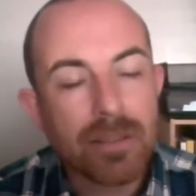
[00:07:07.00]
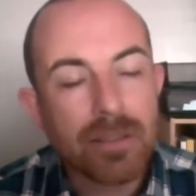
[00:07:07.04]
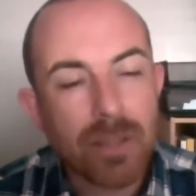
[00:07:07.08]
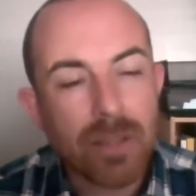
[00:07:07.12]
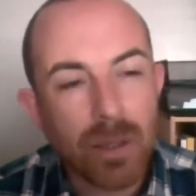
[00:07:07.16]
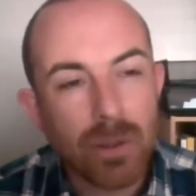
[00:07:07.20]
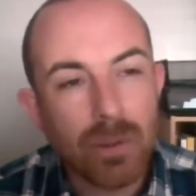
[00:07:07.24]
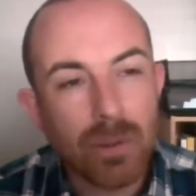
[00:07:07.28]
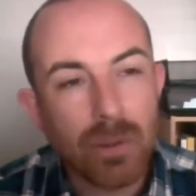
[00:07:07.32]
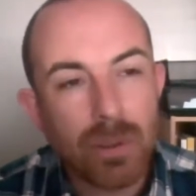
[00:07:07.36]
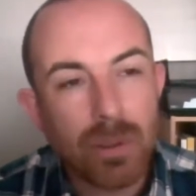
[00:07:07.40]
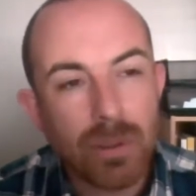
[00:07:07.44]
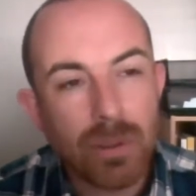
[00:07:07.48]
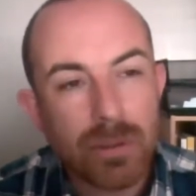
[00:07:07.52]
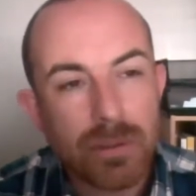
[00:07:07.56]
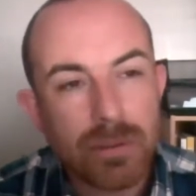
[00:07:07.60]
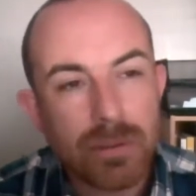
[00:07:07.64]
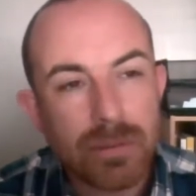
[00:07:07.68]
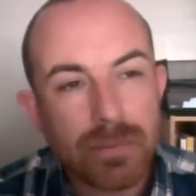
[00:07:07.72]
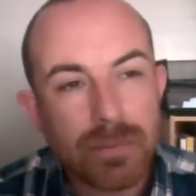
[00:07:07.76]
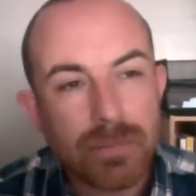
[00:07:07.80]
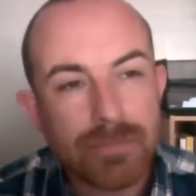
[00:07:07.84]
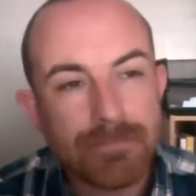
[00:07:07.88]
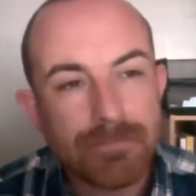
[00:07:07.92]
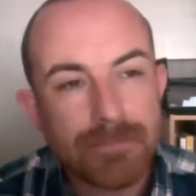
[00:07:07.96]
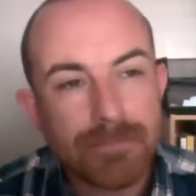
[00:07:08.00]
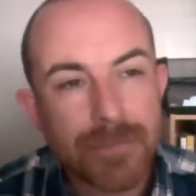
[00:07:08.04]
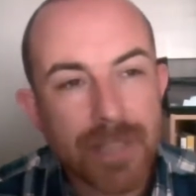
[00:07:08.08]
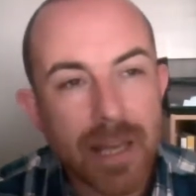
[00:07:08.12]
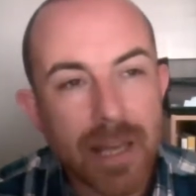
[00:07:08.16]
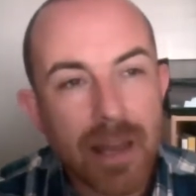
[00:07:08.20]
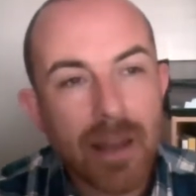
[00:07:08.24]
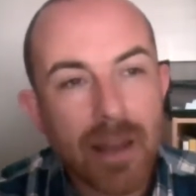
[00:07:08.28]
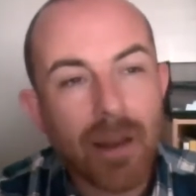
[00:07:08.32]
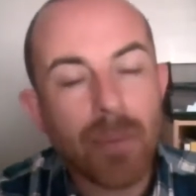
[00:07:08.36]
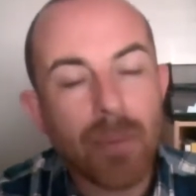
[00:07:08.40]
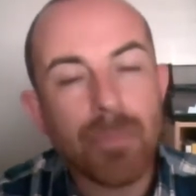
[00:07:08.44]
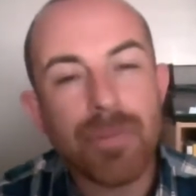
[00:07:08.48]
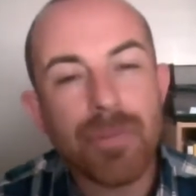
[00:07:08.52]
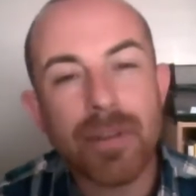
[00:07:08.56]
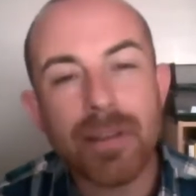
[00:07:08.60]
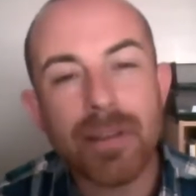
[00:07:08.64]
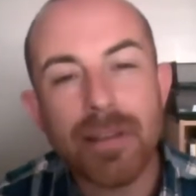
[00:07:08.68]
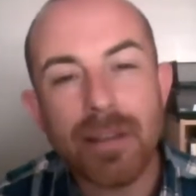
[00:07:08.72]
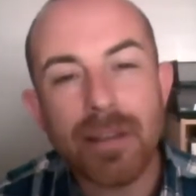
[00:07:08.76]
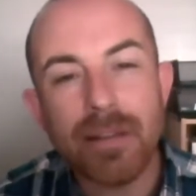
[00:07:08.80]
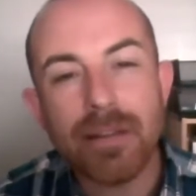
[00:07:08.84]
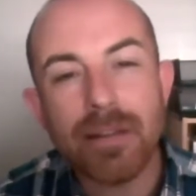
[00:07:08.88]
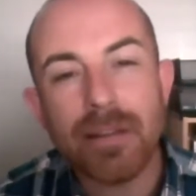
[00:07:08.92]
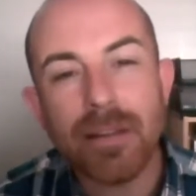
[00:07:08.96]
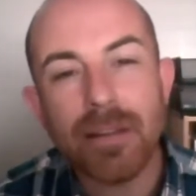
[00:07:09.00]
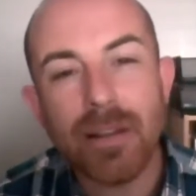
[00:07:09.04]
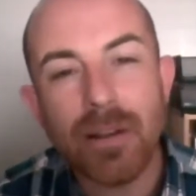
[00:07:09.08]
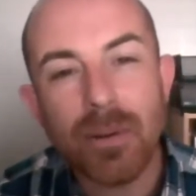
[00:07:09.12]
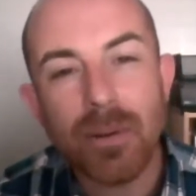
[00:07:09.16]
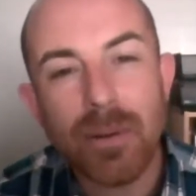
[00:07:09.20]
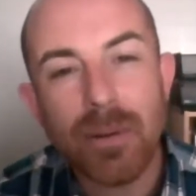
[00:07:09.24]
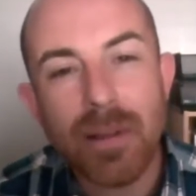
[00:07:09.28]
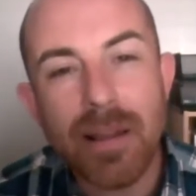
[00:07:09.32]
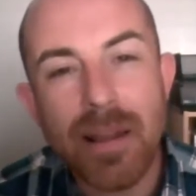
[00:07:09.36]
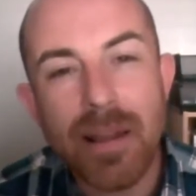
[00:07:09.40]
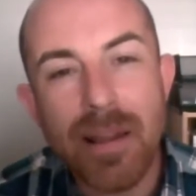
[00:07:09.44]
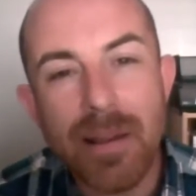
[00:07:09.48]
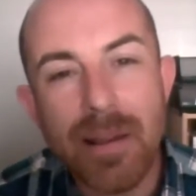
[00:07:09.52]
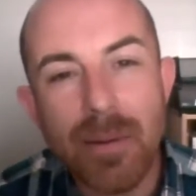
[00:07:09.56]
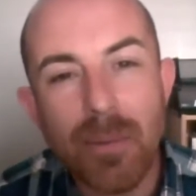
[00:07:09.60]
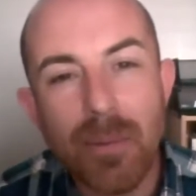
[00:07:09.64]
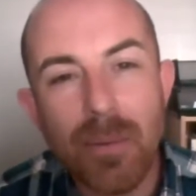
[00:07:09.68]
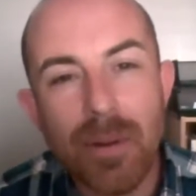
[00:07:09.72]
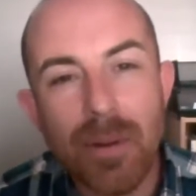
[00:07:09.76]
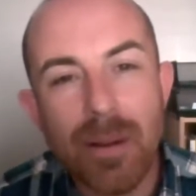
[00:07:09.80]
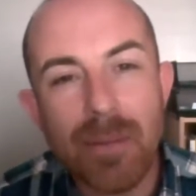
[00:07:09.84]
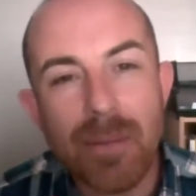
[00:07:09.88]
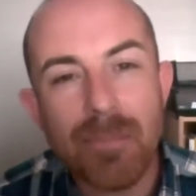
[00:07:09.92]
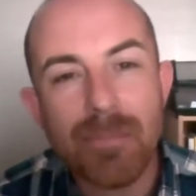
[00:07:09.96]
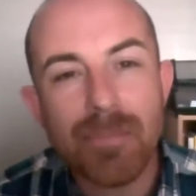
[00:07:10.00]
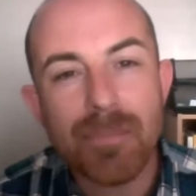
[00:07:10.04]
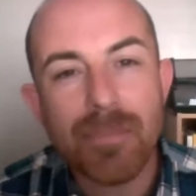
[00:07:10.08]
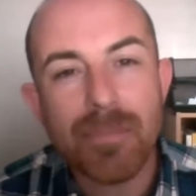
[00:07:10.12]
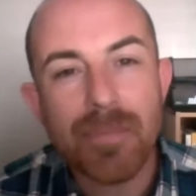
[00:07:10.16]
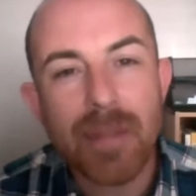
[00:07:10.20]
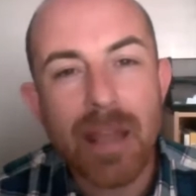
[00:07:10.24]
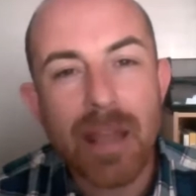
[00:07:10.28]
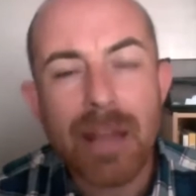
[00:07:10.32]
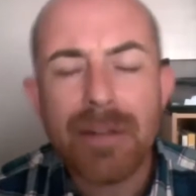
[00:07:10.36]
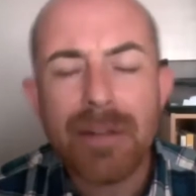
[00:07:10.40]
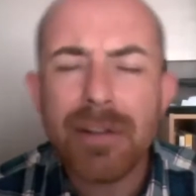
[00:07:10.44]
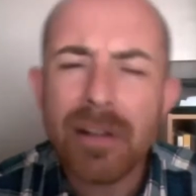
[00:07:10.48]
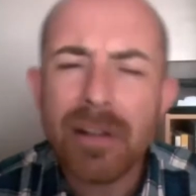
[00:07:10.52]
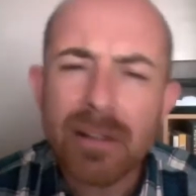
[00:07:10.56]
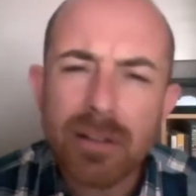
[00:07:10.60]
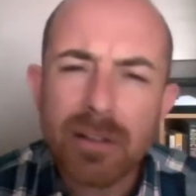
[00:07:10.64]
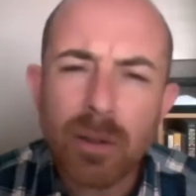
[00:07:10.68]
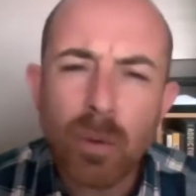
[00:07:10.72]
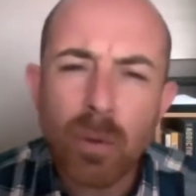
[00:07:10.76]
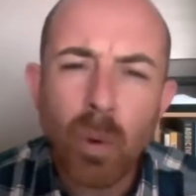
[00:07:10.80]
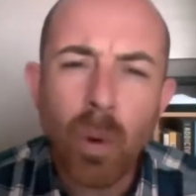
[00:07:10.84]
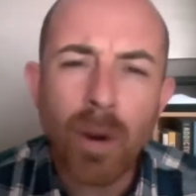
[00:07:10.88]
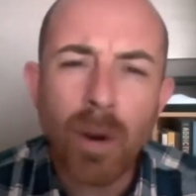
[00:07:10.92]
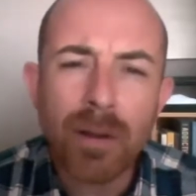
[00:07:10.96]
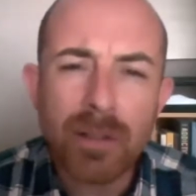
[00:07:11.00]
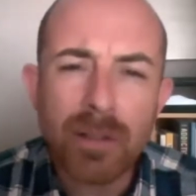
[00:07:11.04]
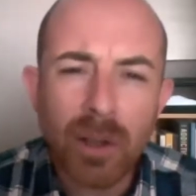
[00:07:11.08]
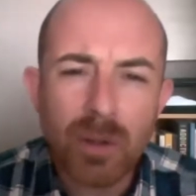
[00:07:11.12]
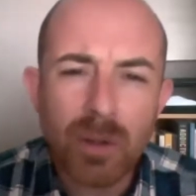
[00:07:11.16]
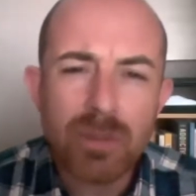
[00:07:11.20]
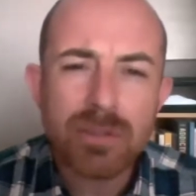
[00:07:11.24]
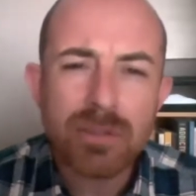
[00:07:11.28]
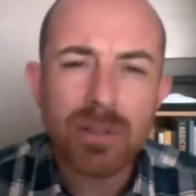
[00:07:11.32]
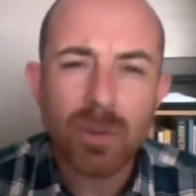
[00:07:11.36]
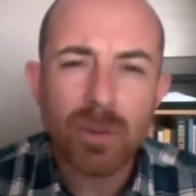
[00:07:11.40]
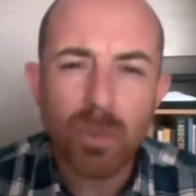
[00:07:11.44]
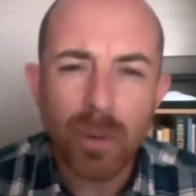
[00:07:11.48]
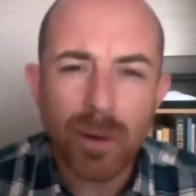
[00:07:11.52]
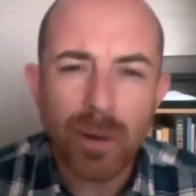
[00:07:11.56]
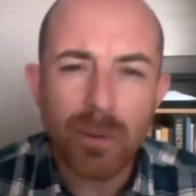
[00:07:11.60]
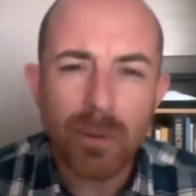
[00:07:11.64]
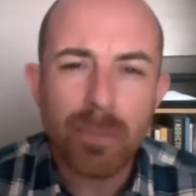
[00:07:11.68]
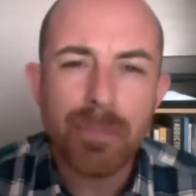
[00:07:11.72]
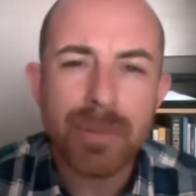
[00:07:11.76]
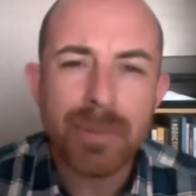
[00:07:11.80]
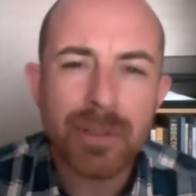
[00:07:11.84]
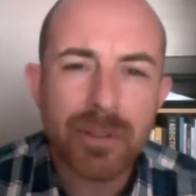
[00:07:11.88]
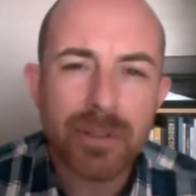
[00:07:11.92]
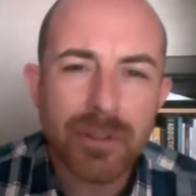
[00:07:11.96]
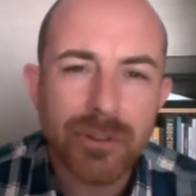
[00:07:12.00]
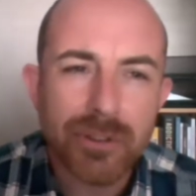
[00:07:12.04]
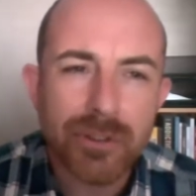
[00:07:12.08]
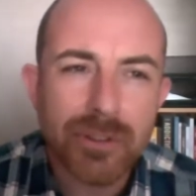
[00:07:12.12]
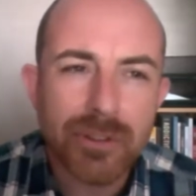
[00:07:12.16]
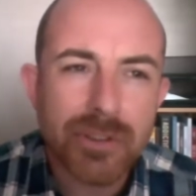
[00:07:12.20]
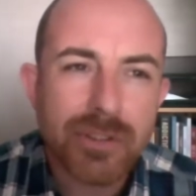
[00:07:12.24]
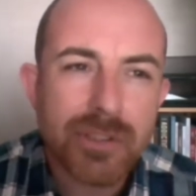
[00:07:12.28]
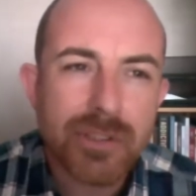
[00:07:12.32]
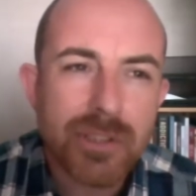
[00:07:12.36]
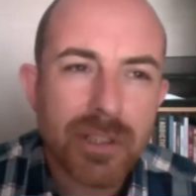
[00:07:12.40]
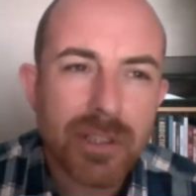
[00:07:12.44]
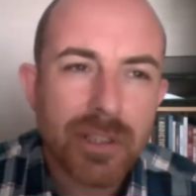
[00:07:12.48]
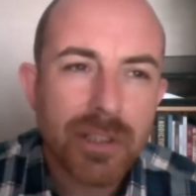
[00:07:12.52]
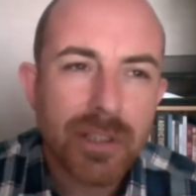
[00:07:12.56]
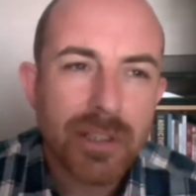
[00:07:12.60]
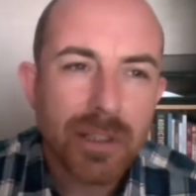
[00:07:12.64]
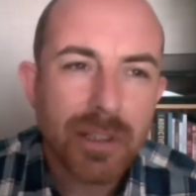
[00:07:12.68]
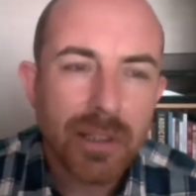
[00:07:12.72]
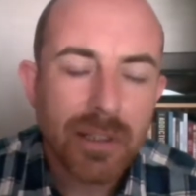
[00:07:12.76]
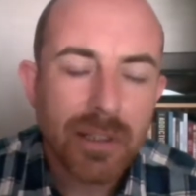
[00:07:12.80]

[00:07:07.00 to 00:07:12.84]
So yeah, I'm thinking, it didn't quite go so well, because